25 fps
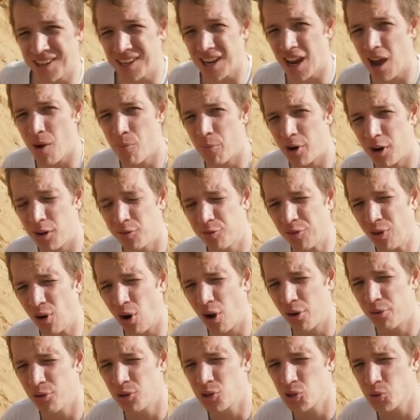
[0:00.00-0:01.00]
the camera at
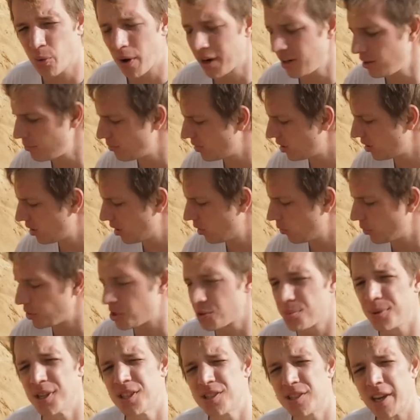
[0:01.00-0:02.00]
420 mil,
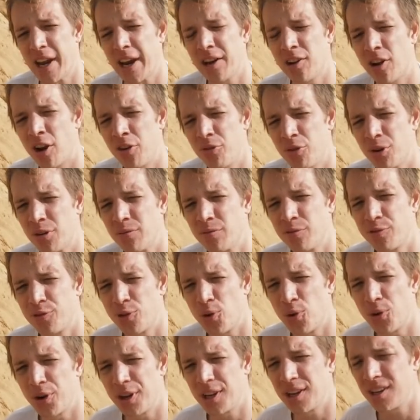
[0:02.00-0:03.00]
which means
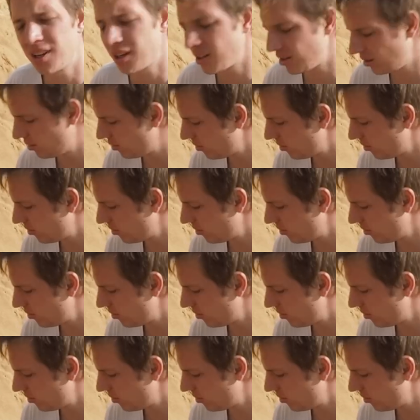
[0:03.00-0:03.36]
840